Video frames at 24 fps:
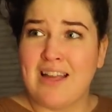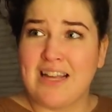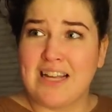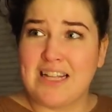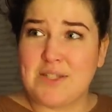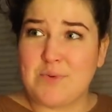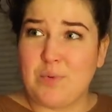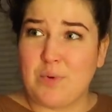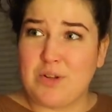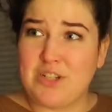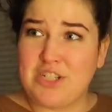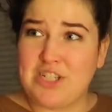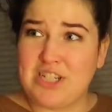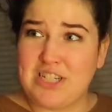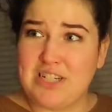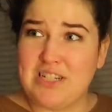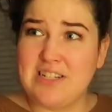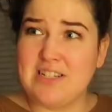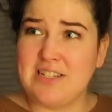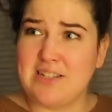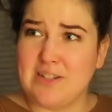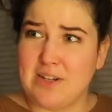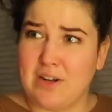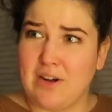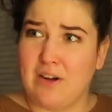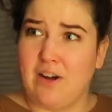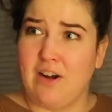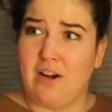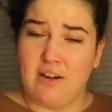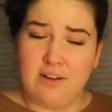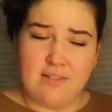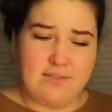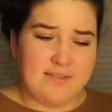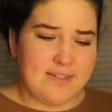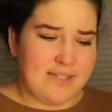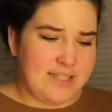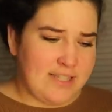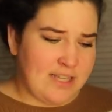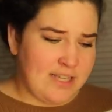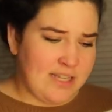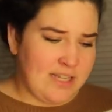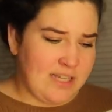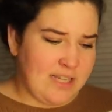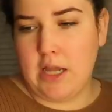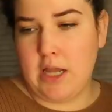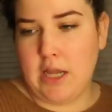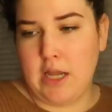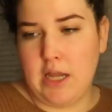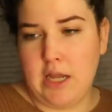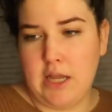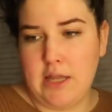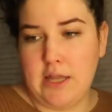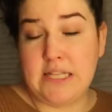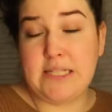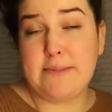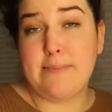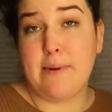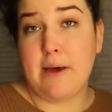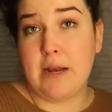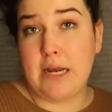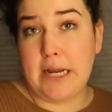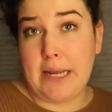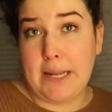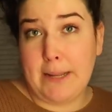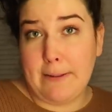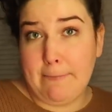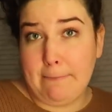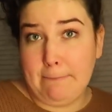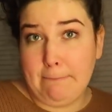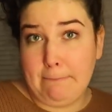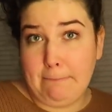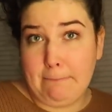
It's what she deserves. And that's about it.